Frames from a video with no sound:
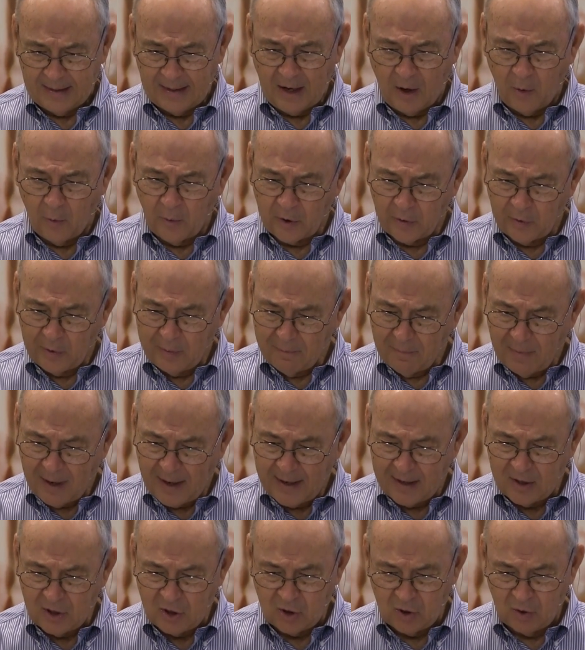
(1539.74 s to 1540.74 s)
Now, I want to
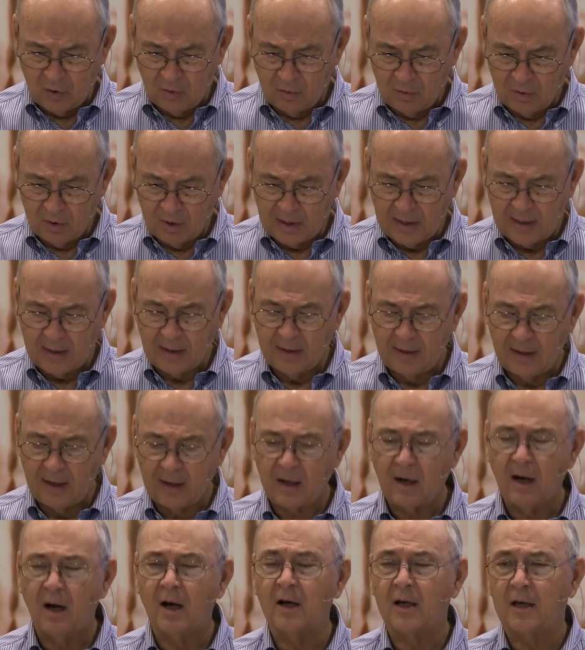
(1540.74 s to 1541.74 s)
remind you that a
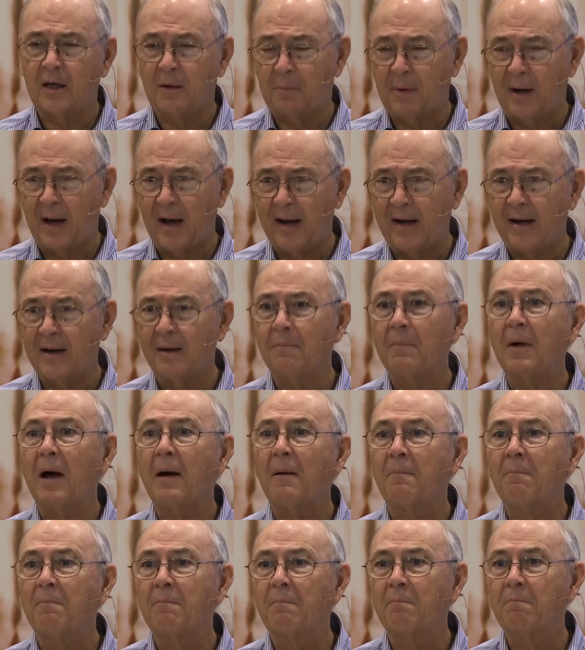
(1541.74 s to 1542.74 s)
concubine,
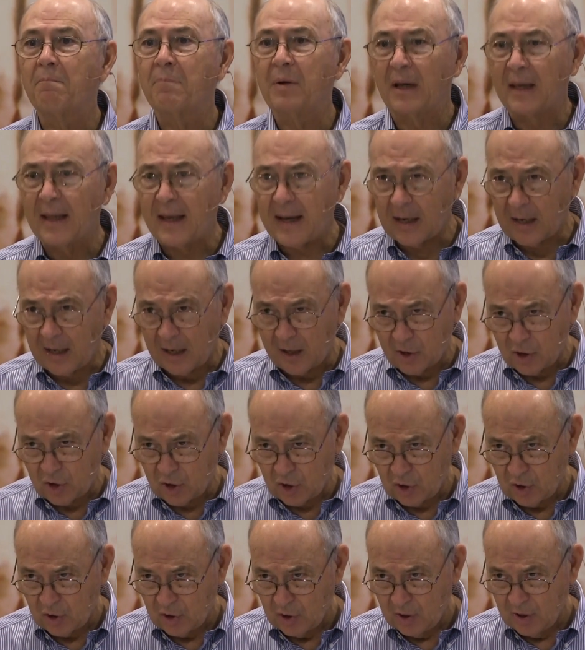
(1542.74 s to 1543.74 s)
a pelegesh
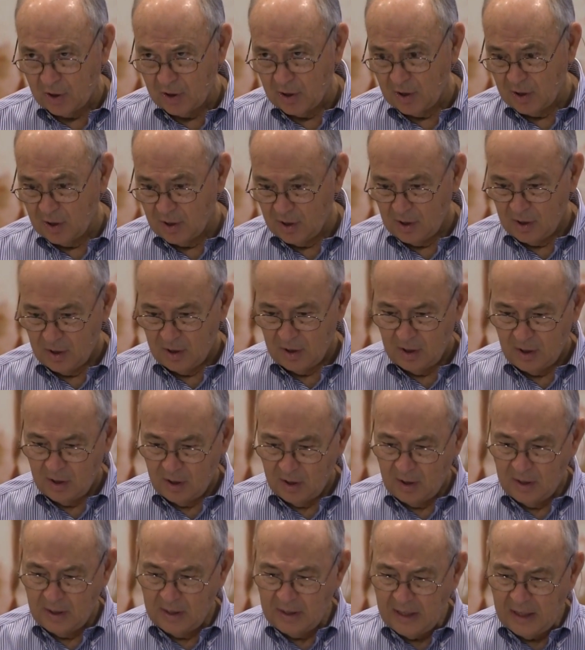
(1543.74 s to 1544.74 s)

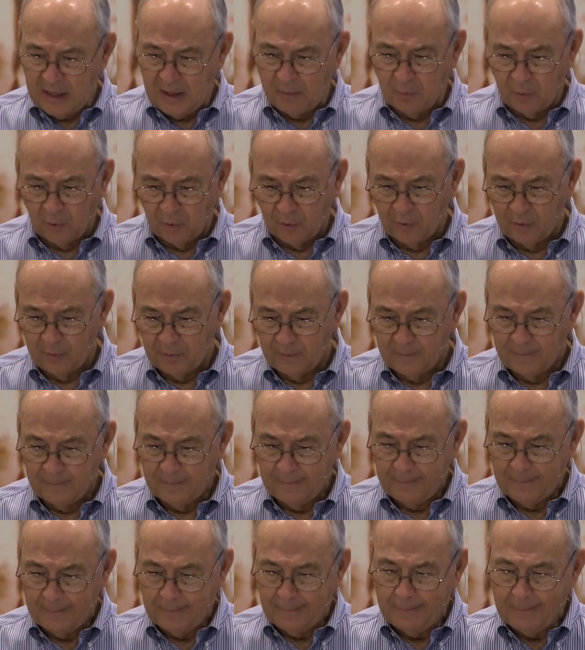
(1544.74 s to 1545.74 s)
in Hebrew,
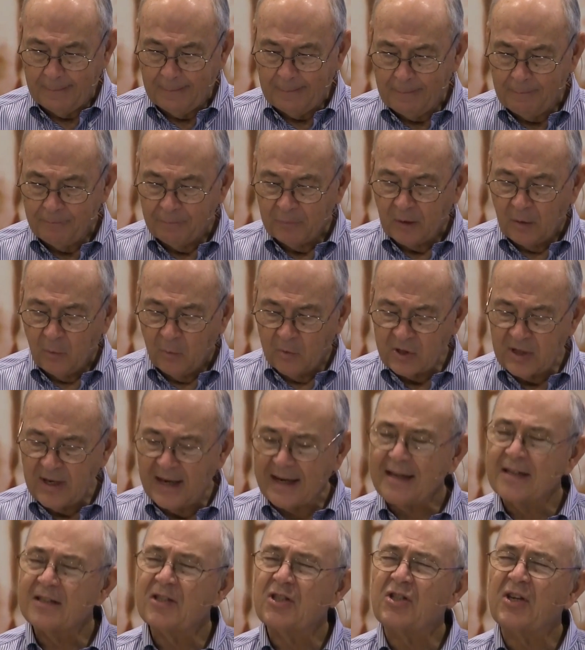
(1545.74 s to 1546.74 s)
was
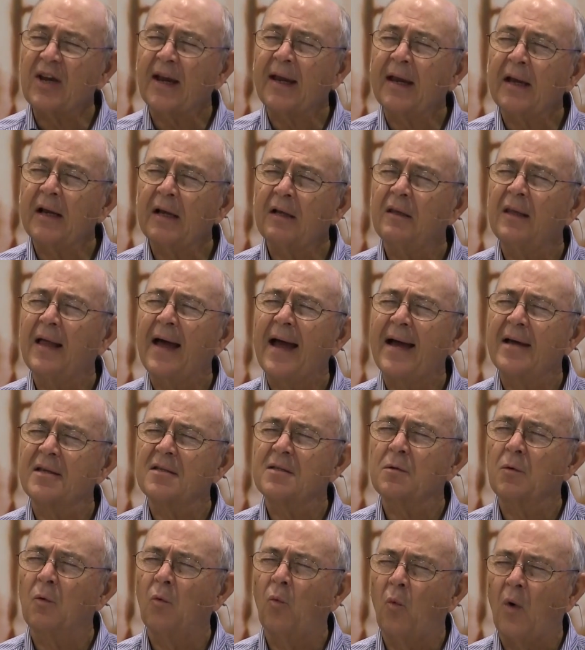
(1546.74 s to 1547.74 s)
like a
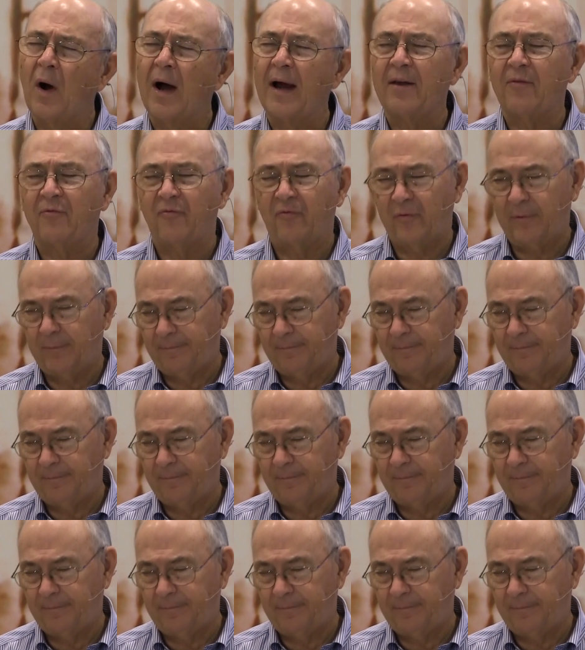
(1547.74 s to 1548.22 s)
second-class wife.